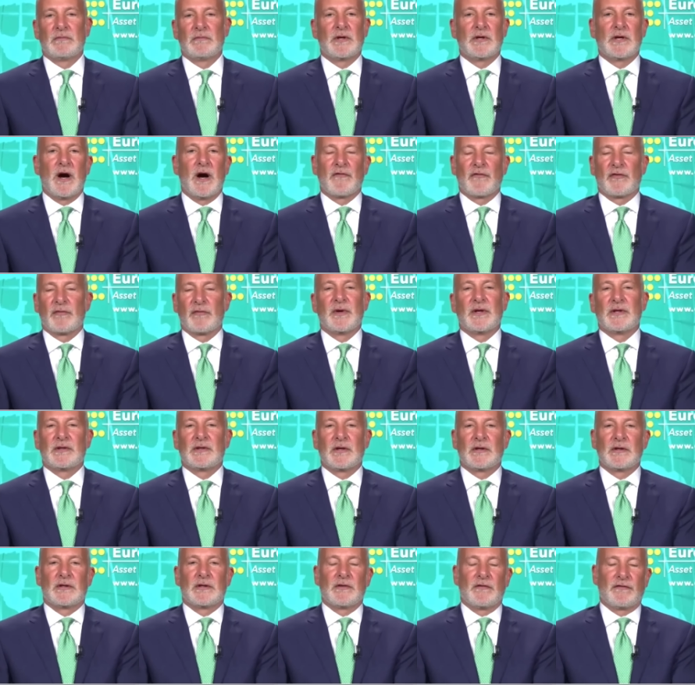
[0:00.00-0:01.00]
government
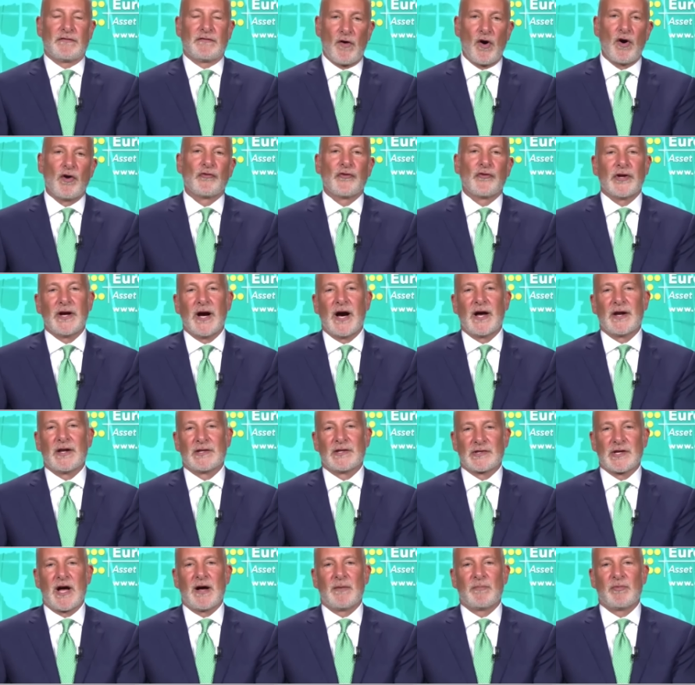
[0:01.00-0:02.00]
defaulting on
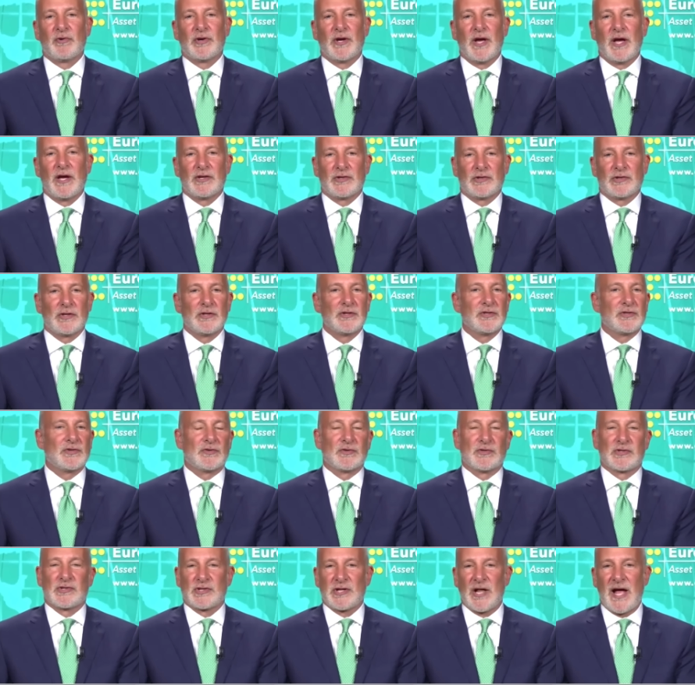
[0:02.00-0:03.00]
its obligations
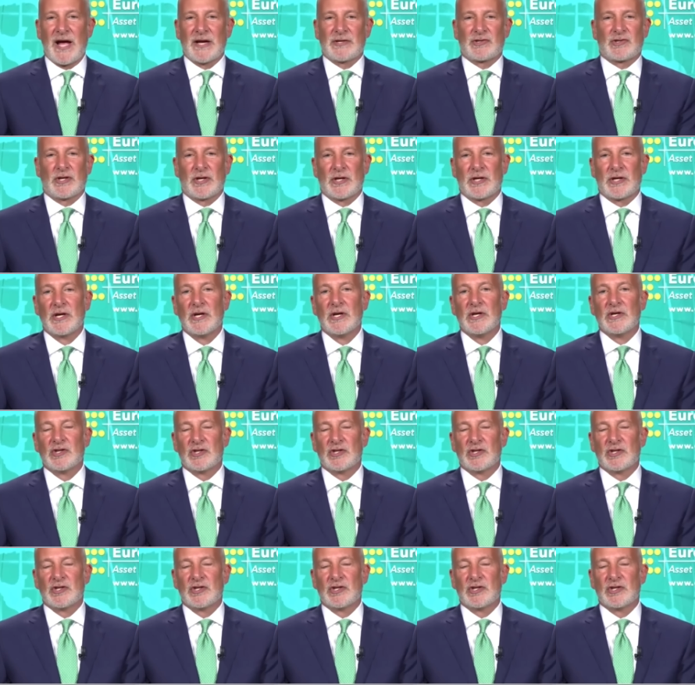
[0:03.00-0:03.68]
or slashing